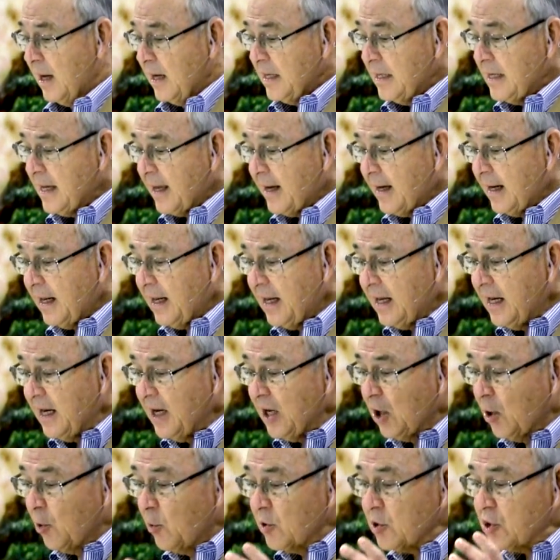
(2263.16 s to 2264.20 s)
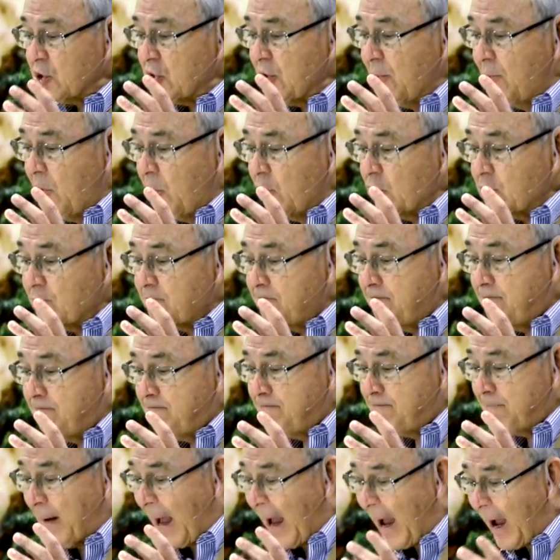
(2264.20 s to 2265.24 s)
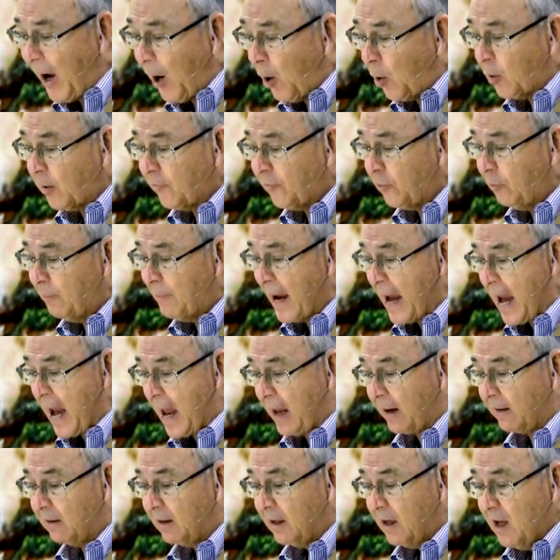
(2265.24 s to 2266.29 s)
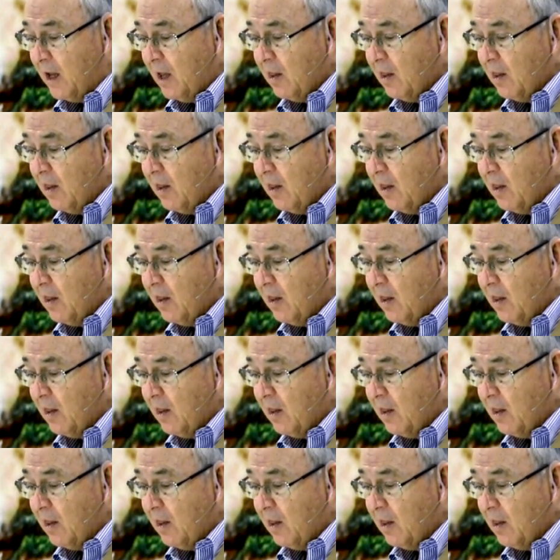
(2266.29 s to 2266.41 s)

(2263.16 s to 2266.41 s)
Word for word: Yet here was the most powerful man,